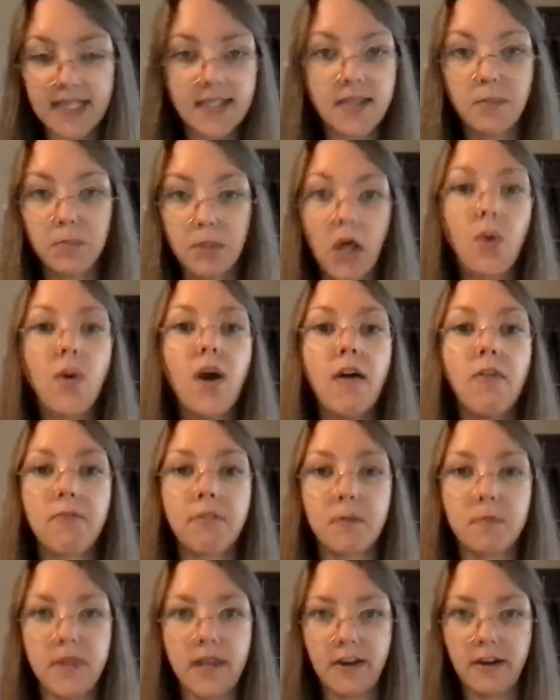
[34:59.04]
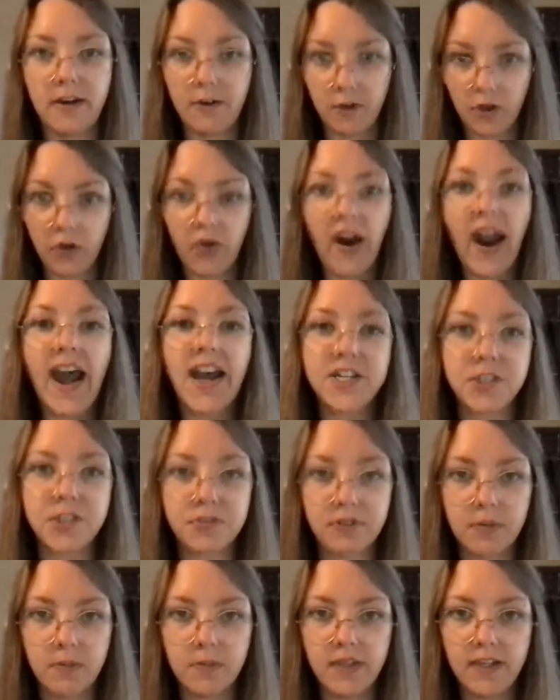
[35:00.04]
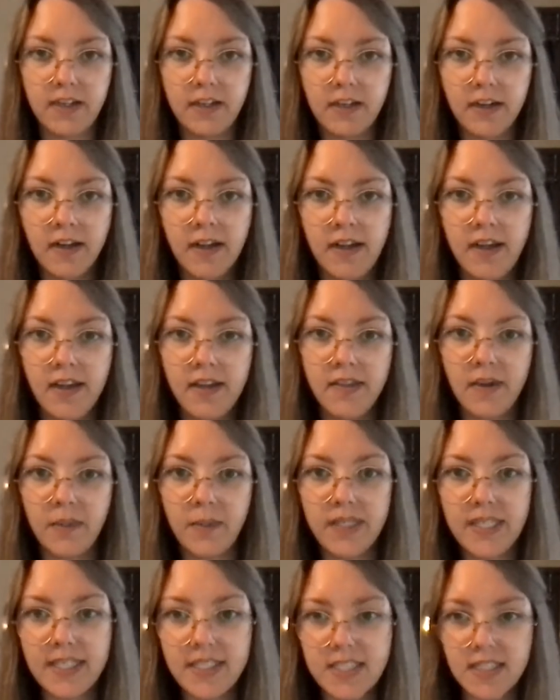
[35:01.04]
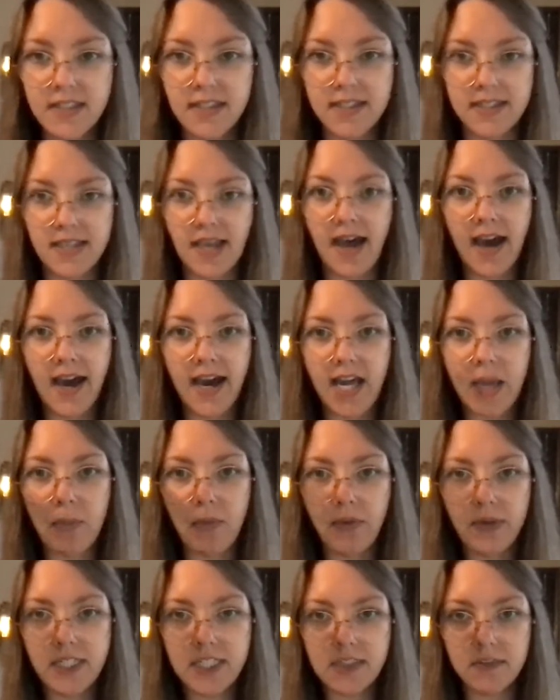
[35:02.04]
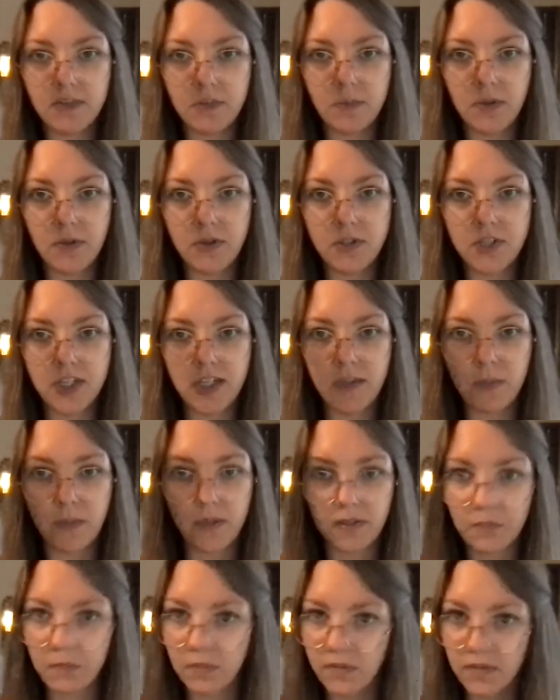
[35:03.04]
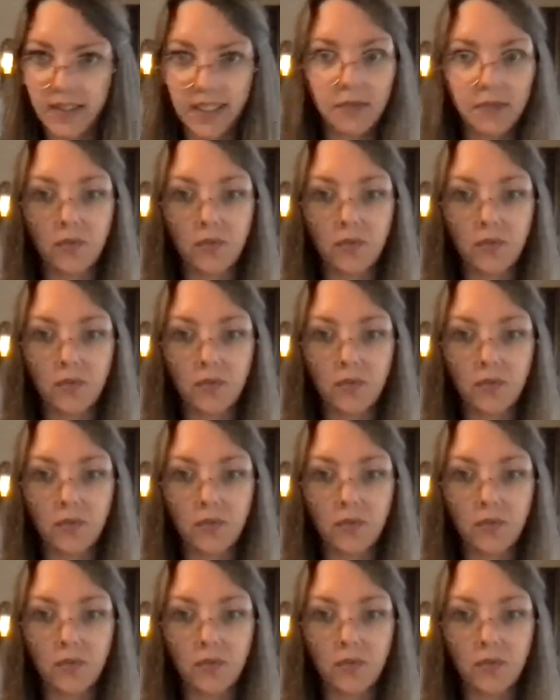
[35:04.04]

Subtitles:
blow up from there or crash from there, that we get to this high point of emotion where like